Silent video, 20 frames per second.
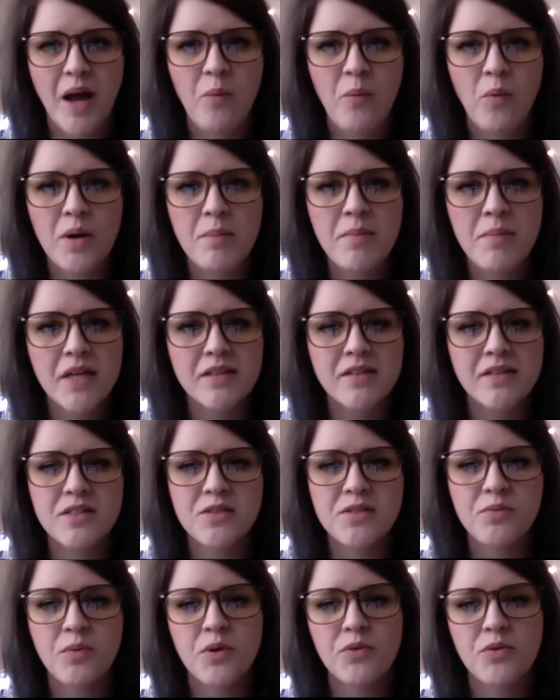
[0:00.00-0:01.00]
I want to make
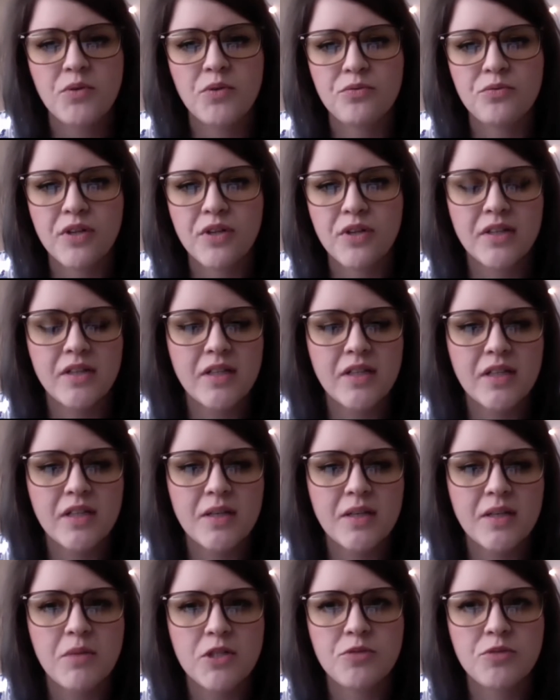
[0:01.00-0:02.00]
this one
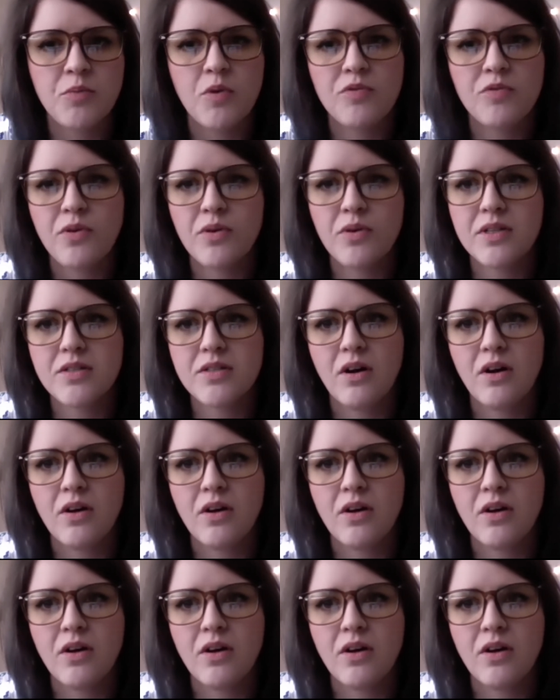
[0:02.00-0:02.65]
really much more focused